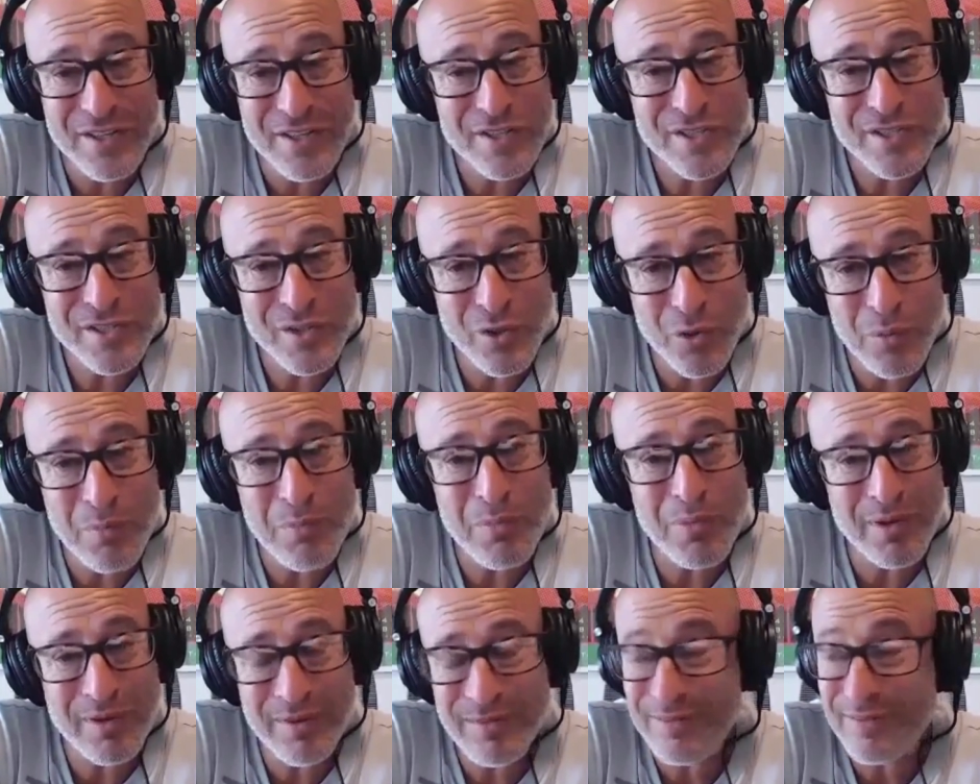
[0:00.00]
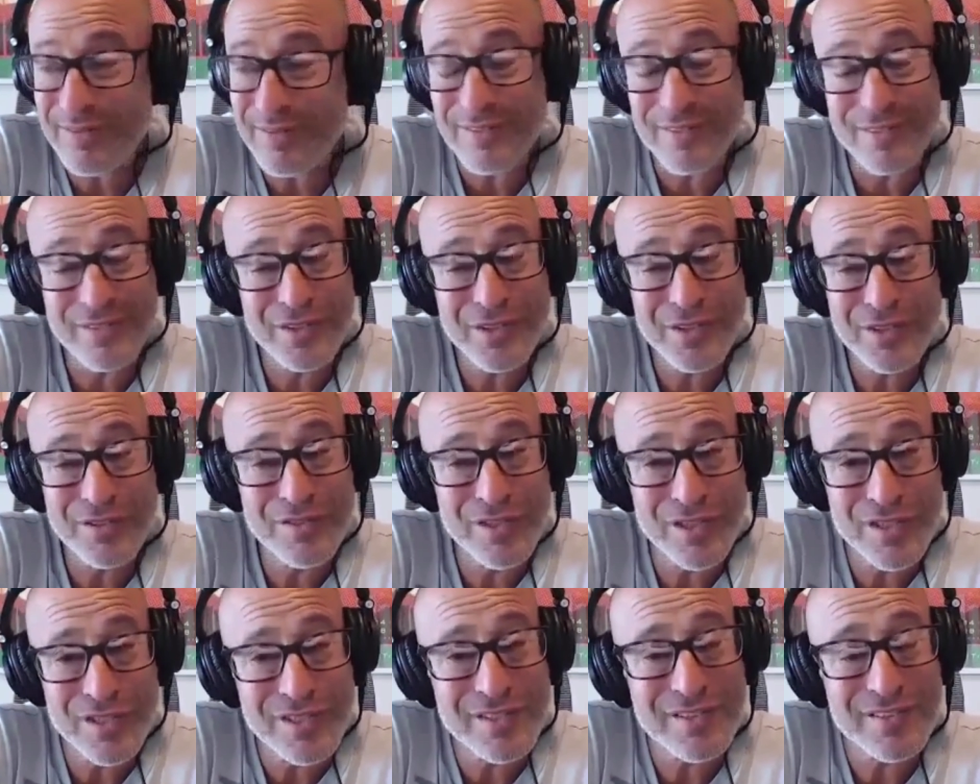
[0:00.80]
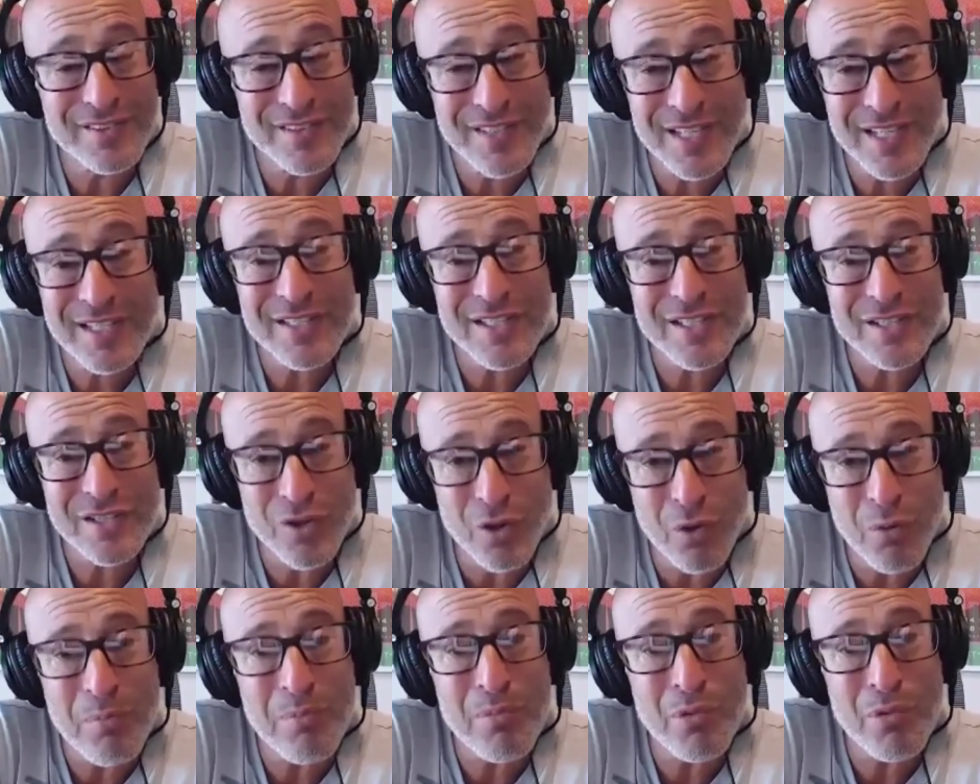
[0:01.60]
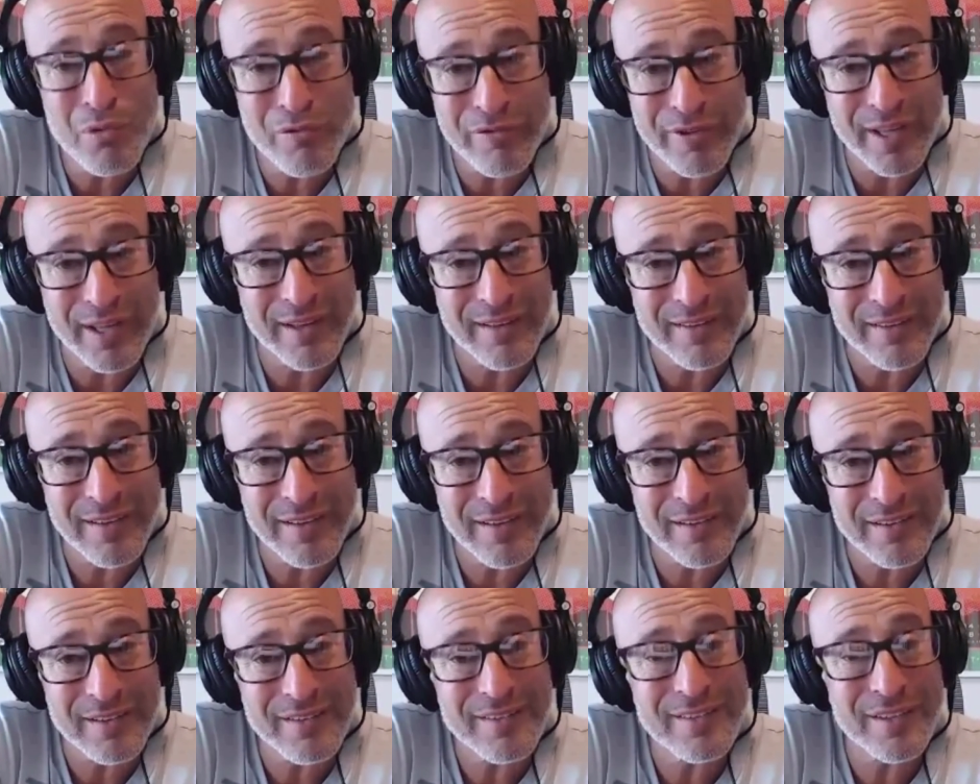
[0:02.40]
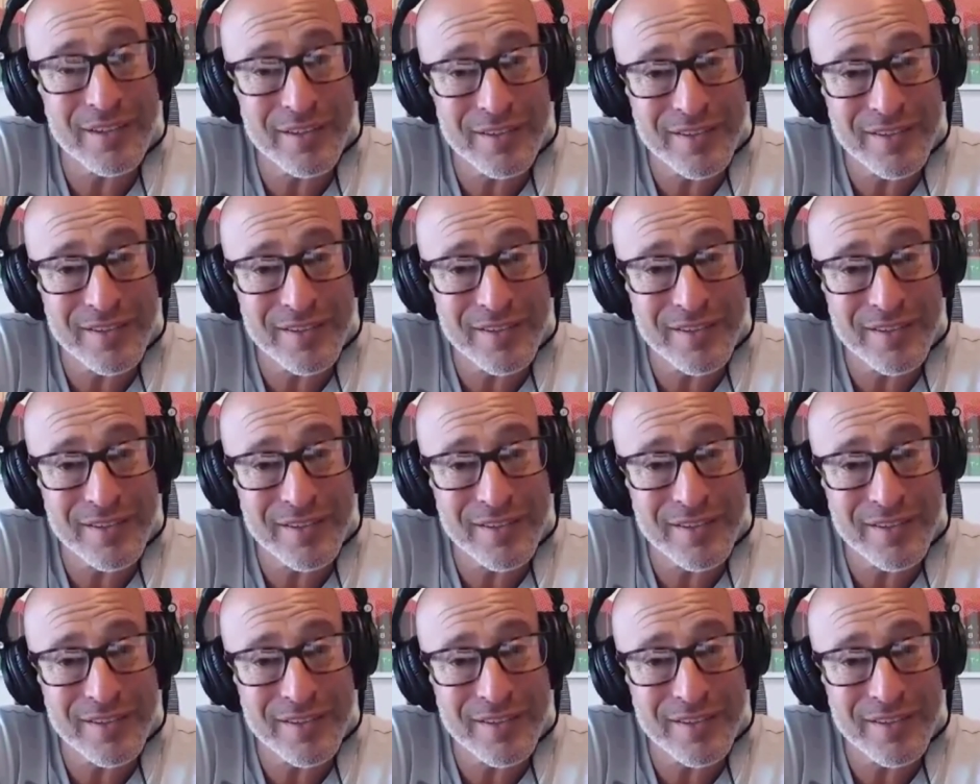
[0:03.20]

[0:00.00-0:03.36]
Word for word: so, you just, it's so moving to,